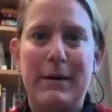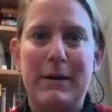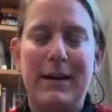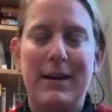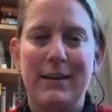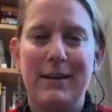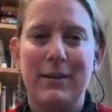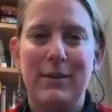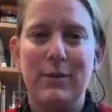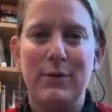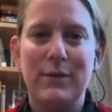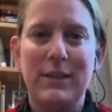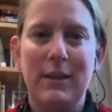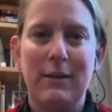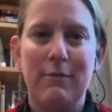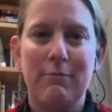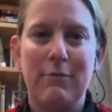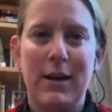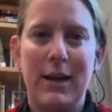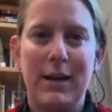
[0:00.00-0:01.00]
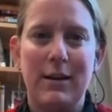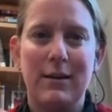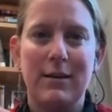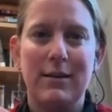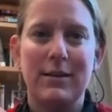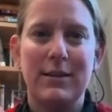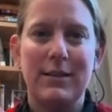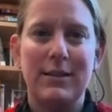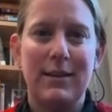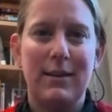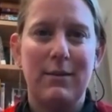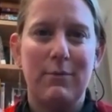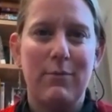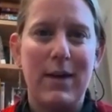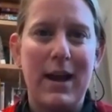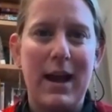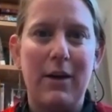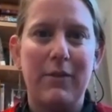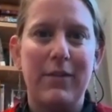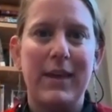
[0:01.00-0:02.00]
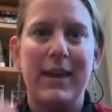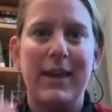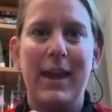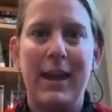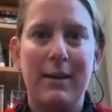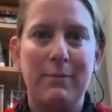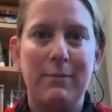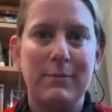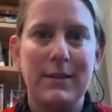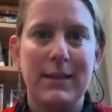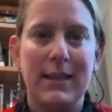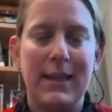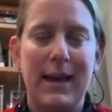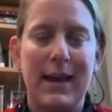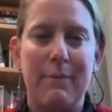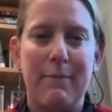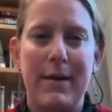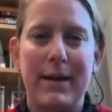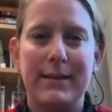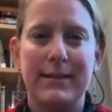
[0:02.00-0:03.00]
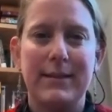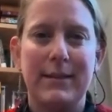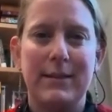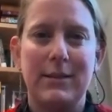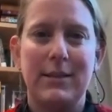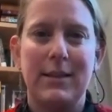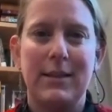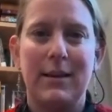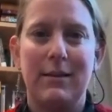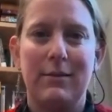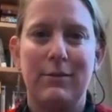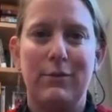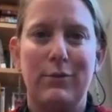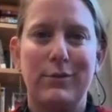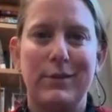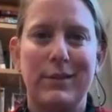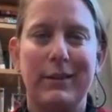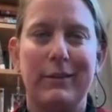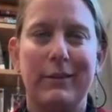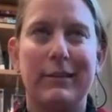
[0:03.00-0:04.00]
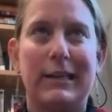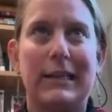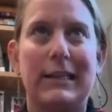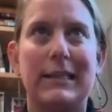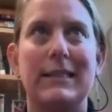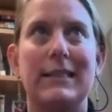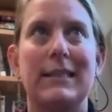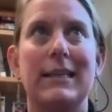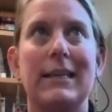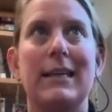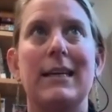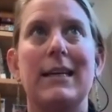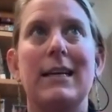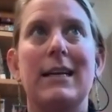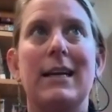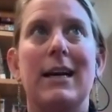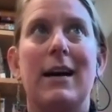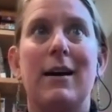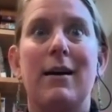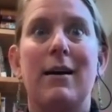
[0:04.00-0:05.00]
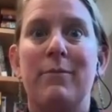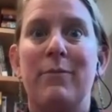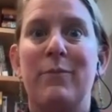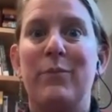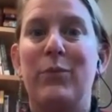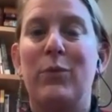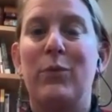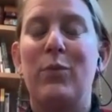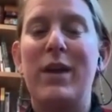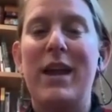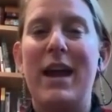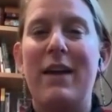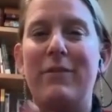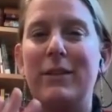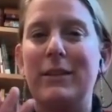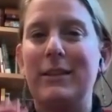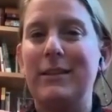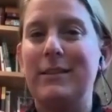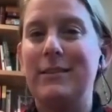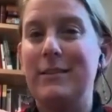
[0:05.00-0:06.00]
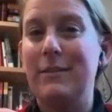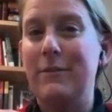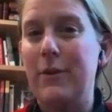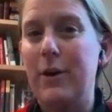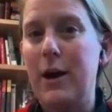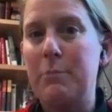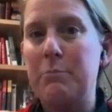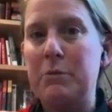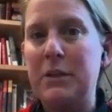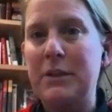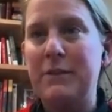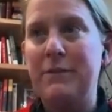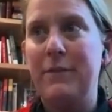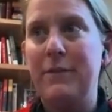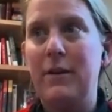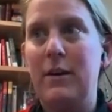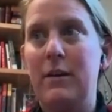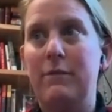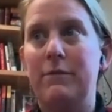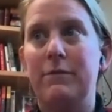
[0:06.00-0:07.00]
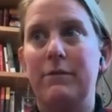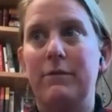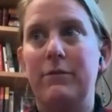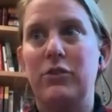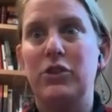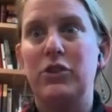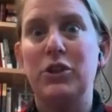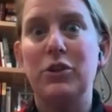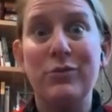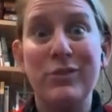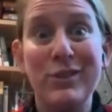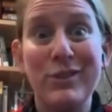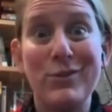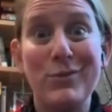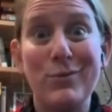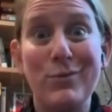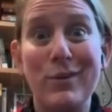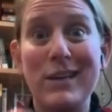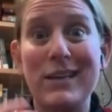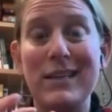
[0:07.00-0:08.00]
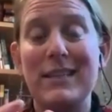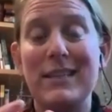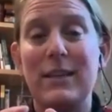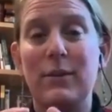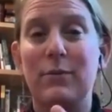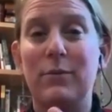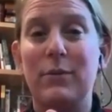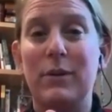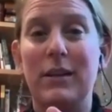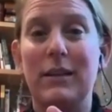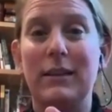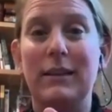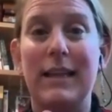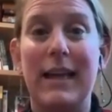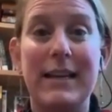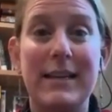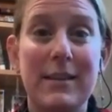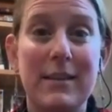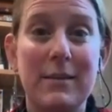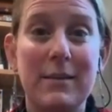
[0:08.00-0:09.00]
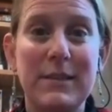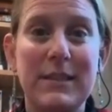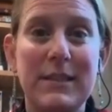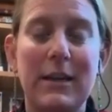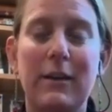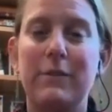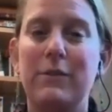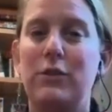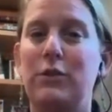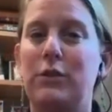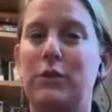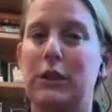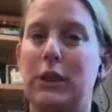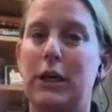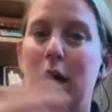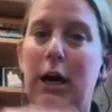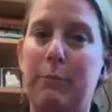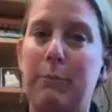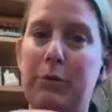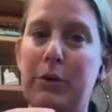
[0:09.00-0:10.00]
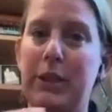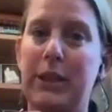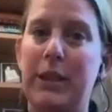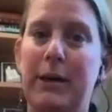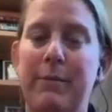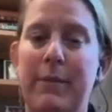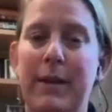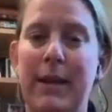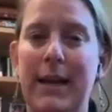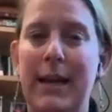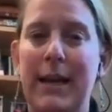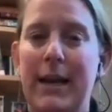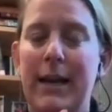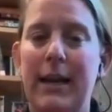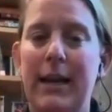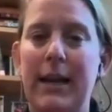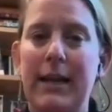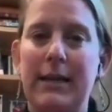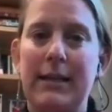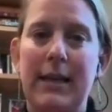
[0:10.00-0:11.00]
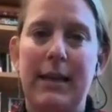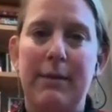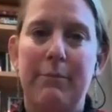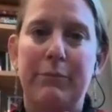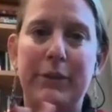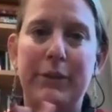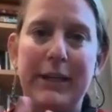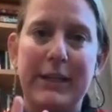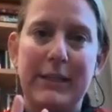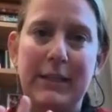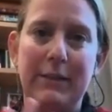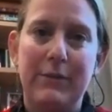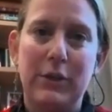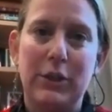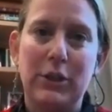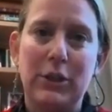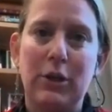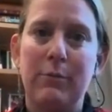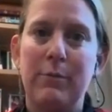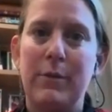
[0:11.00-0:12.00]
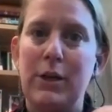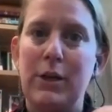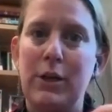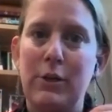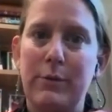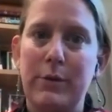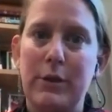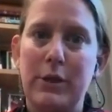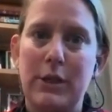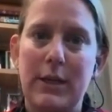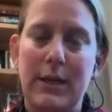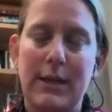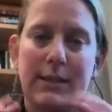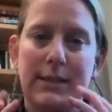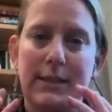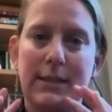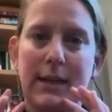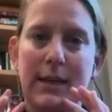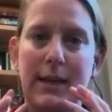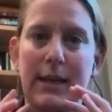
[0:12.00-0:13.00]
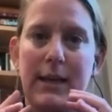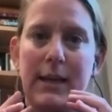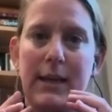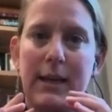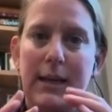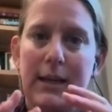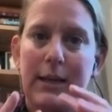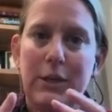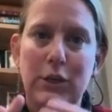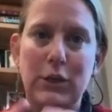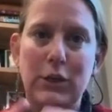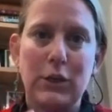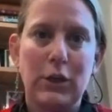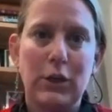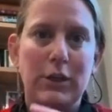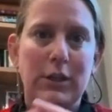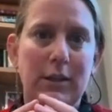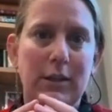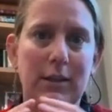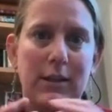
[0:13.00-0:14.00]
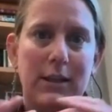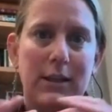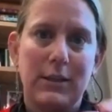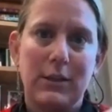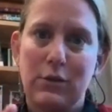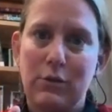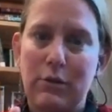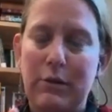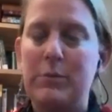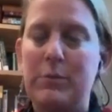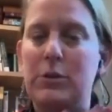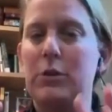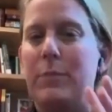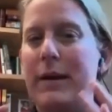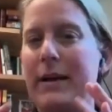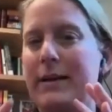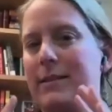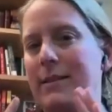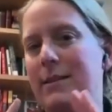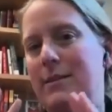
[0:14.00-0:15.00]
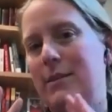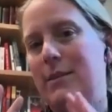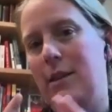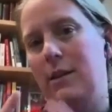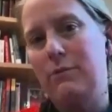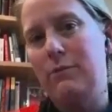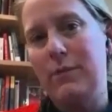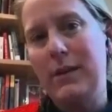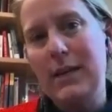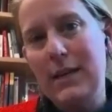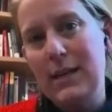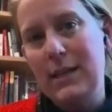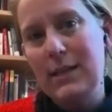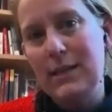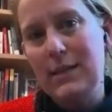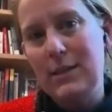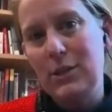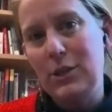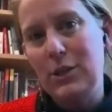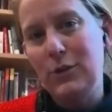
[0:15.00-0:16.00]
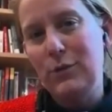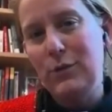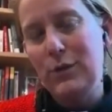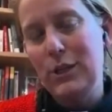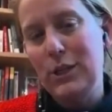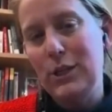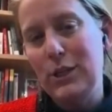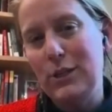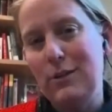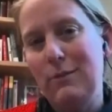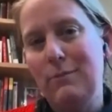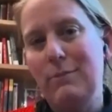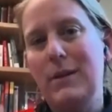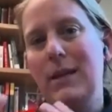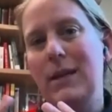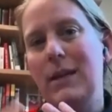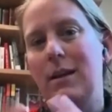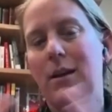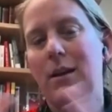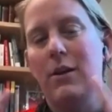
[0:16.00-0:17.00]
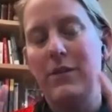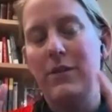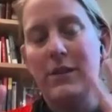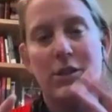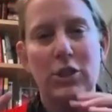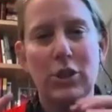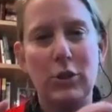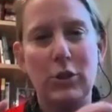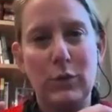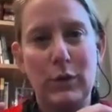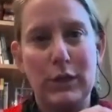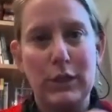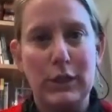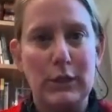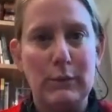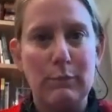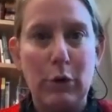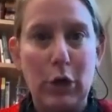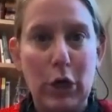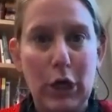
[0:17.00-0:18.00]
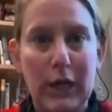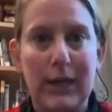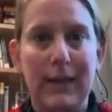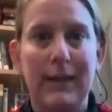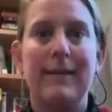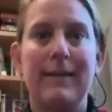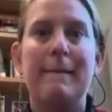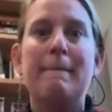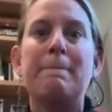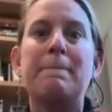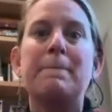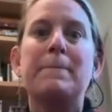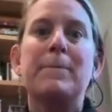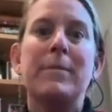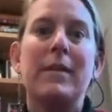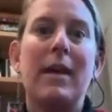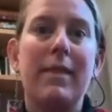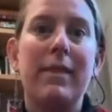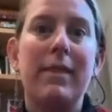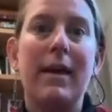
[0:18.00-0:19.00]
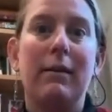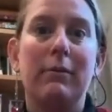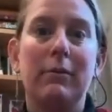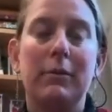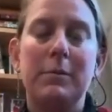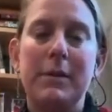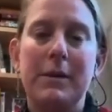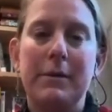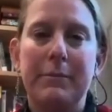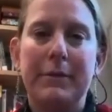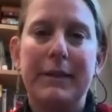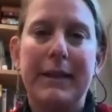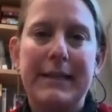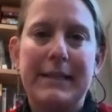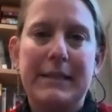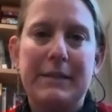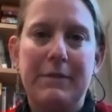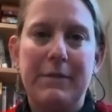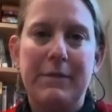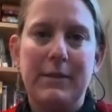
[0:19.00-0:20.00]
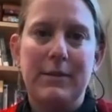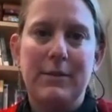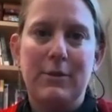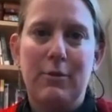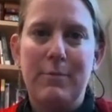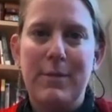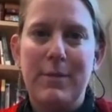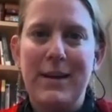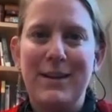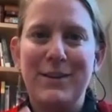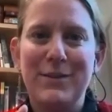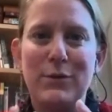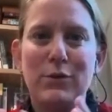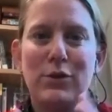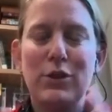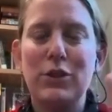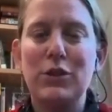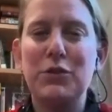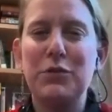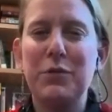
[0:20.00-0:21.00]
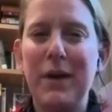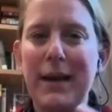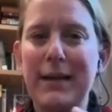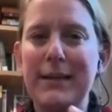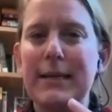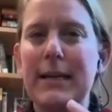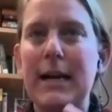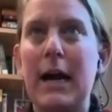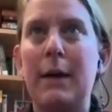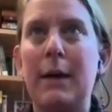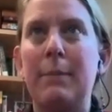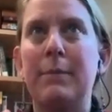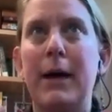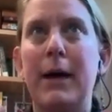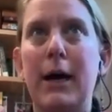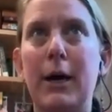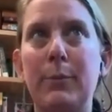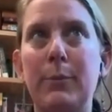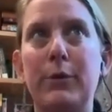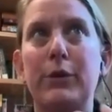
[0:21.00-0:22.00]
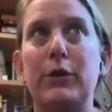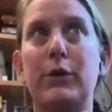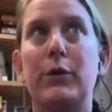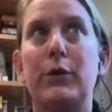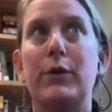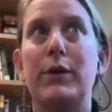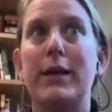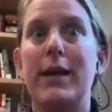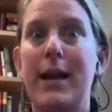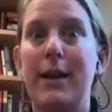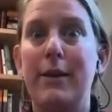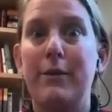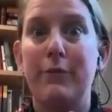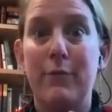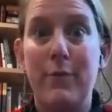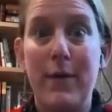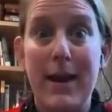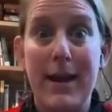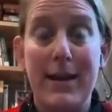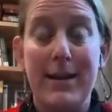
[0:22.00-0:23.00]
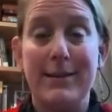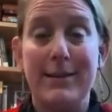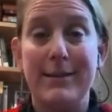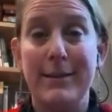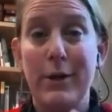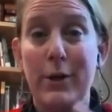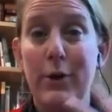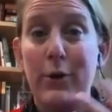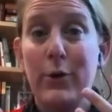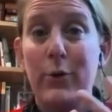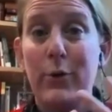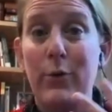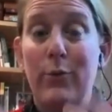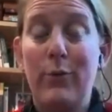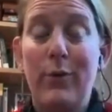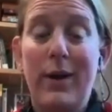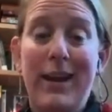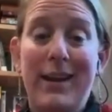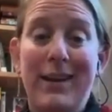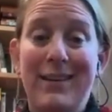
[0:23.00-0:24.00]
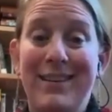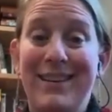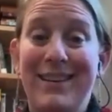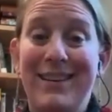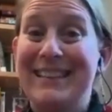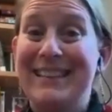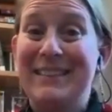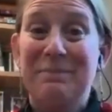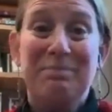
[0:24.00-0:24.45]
behind those hymn writers and how they came to that message, those lyrics. We have a list of a couple of children's stories that would lend themselves. You could couple them in place of a sermon. You would just insert this scripture passage and read this children's sermon or this children's book, and that would be in place of the sermon. And so just trying to come up with creative ways when